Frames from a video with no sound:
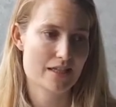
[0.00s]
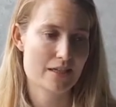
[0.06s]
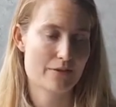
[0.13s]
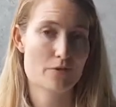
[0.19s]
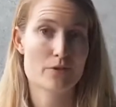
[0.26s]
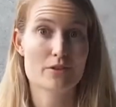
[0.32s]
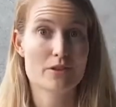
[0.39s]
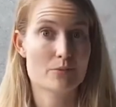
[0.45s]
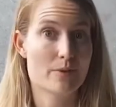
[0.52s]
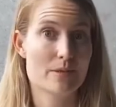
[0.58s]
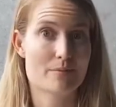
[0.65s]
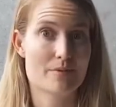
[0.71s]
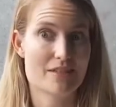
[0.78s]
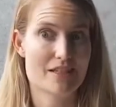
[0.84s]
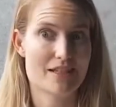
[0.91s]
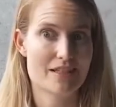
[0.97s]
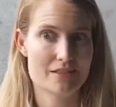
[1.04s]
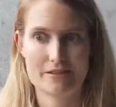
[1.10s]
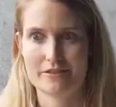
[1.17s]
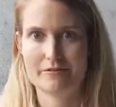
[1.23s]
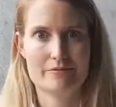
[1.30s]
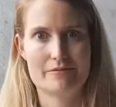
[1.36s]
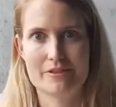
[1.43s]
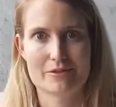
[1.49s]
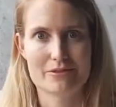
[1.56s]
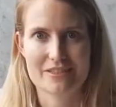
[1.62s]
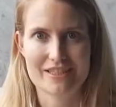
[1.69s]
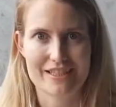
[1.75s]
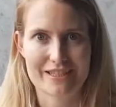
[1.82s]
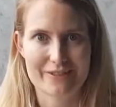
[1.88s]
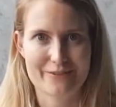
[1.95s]
If you're on the website, you're
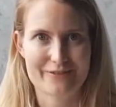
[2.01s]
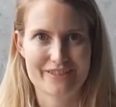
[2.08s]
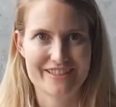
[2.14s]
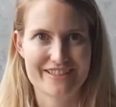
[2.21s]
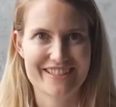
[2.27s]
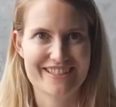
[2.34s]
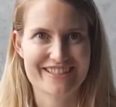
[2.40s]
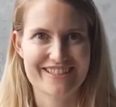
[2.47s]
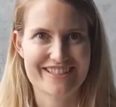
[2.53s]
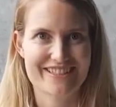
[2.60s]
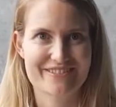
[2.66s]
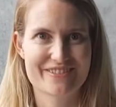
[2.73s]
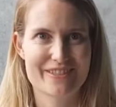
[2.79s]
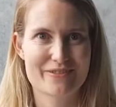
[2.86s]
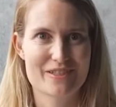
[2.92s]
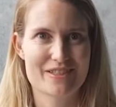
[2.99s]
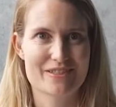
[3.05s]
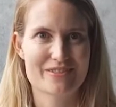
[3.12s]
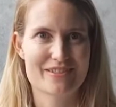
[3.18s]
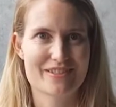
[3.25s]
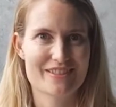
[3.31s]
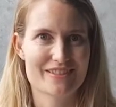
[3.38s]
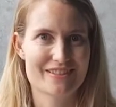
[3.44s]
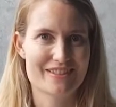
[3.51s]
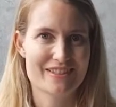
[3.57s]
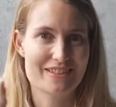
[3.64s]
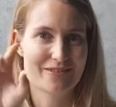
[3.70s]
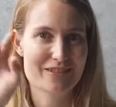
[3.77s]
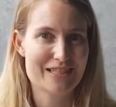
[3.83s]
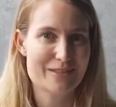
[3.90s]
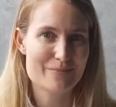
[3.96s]
already halfway there. So all we have to do is go to the
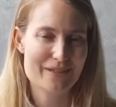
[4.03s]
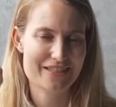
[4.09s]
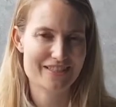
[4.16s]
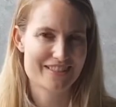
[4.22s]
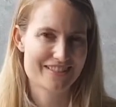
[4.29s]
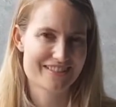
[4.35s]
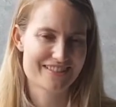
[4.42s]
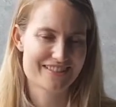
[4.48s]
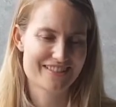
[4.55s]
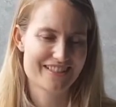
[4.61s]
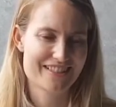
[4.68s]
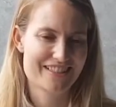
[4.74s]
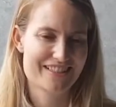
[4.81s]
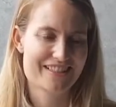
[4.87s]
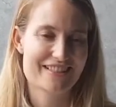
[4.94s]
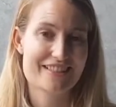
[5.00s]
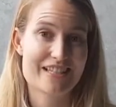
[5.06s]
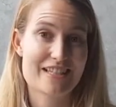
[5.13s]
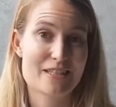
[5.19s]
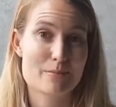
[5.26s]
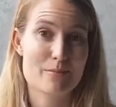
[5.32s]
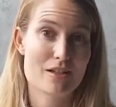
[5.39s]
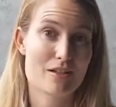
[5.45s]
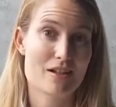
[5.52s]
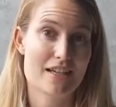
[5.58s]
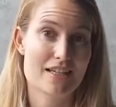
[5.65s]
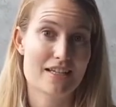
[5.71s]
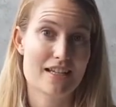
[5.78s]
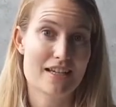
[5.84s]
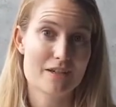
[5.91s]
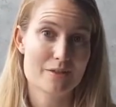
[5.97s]
green button that says Apply
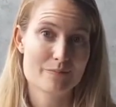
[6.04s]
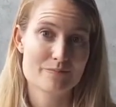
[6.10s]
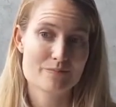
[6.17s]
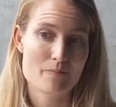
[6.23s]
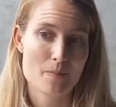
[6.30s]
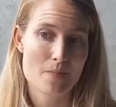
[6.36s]
Now.